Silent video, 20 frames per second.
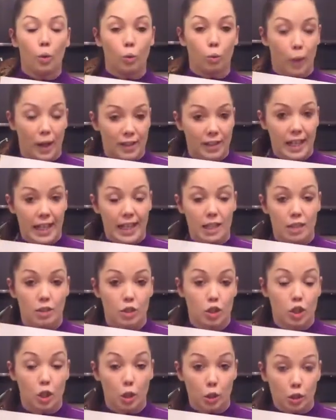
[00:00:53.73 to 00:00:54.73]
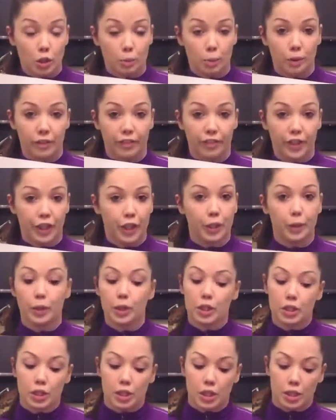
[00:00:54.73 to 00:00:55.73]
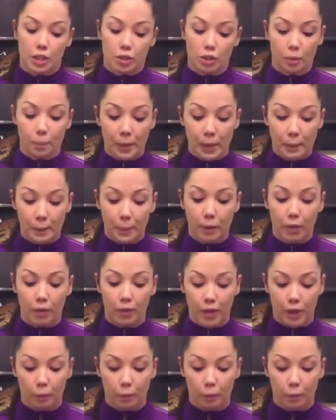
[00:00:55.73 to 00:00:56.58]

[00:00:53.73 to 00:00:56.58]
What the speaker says: whether it's suitable for you, because there's some people